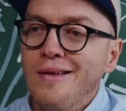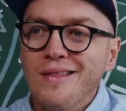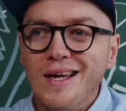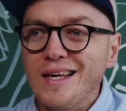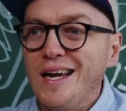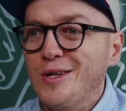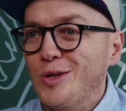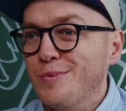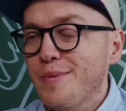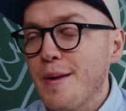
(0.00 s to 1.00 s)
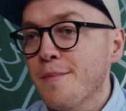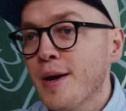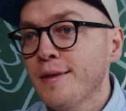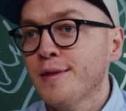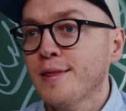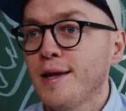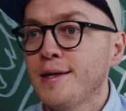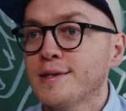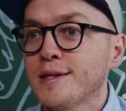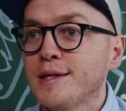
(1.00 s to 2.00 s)
like, I don't know, a month
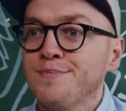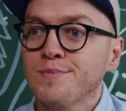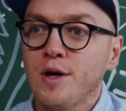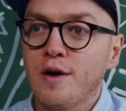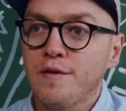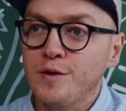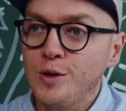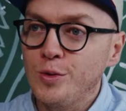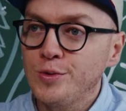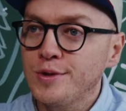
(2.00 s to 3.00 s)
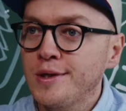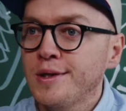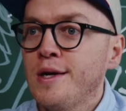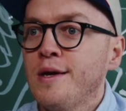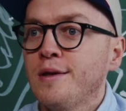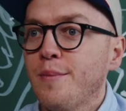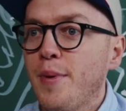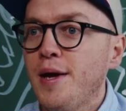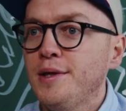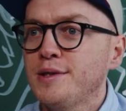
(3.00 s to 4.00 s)
later after using the
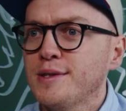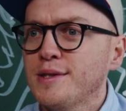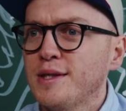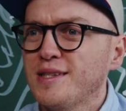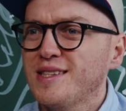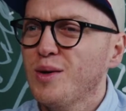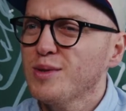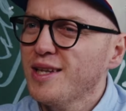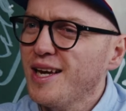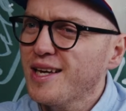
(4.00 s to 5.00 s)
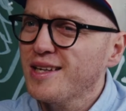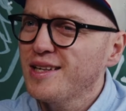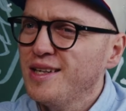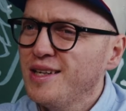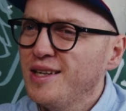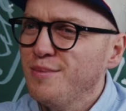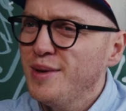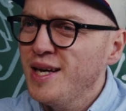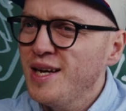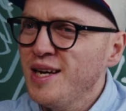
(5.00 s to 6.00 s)
page assist, I was like,
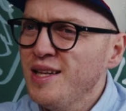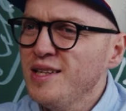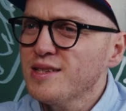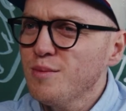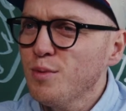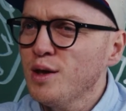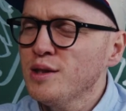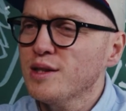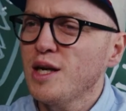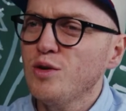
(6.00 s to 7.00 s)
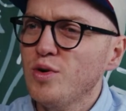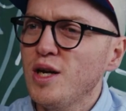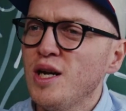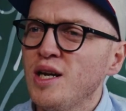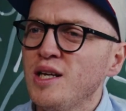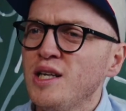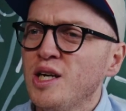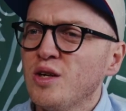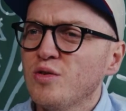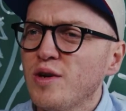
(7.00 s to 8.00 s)
man, there's some things that I really,
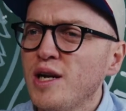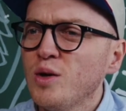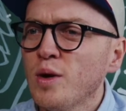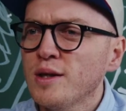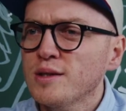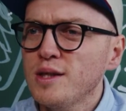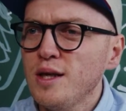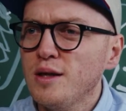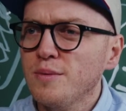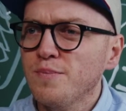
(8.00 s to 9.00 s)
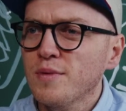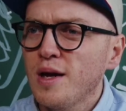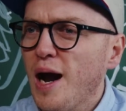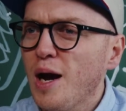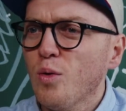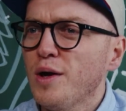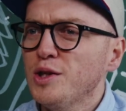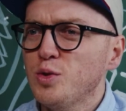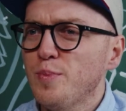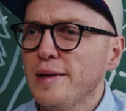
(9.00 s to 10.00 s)
really want to see. I want
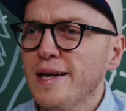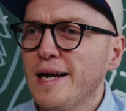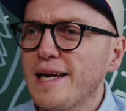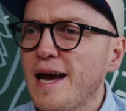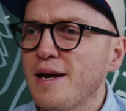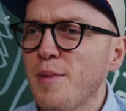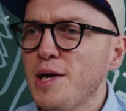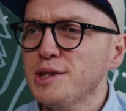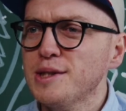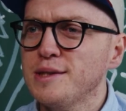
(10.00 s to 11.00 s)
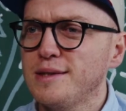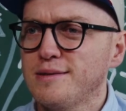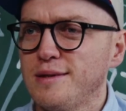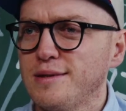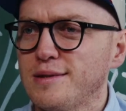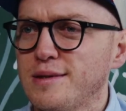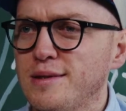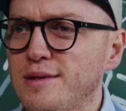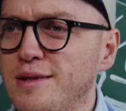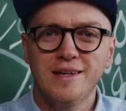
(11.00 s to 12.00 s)
it to be like animation assist.
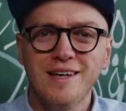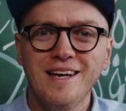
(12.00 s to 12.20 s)
and